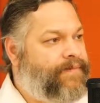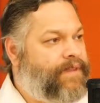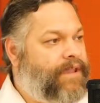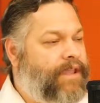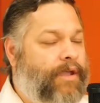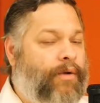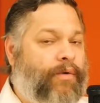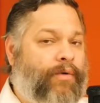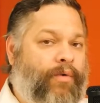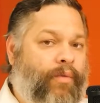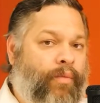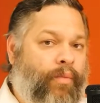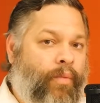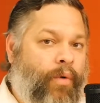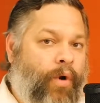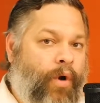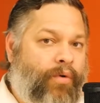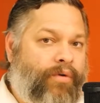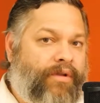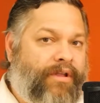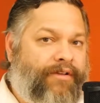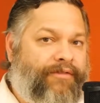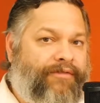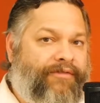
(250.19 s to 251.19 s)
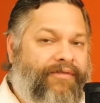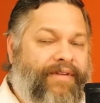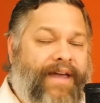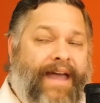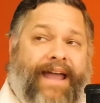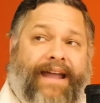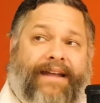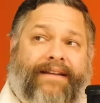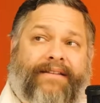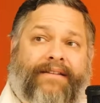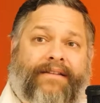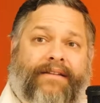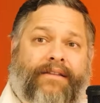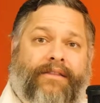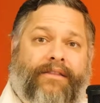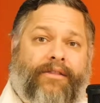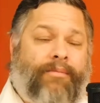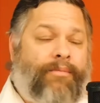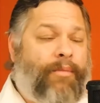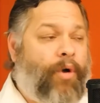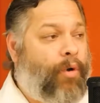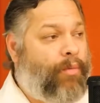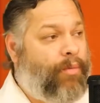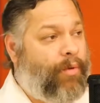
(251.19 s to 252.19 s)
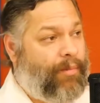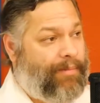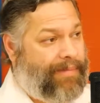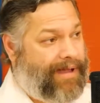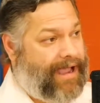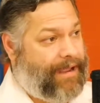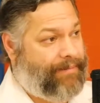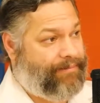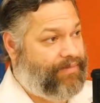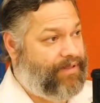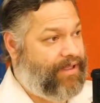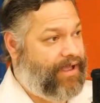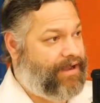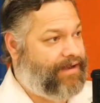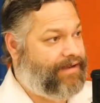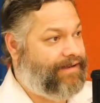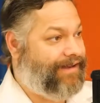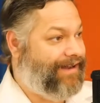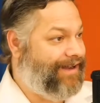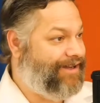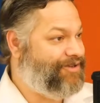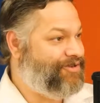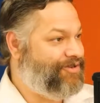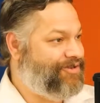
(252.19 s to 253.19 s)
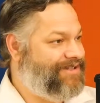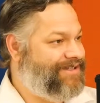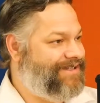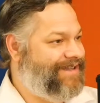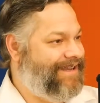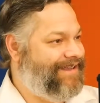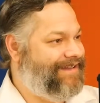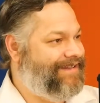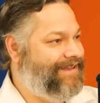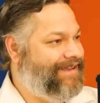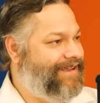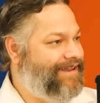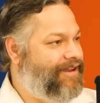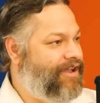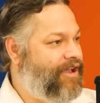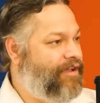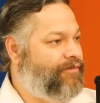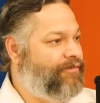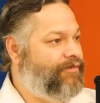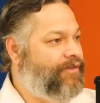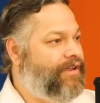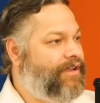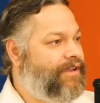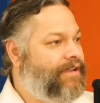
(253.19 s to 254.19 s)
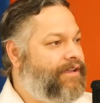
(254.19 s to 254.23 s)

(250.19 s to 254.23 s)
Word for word: It won't affect the mobile pipeline, interestingly enough.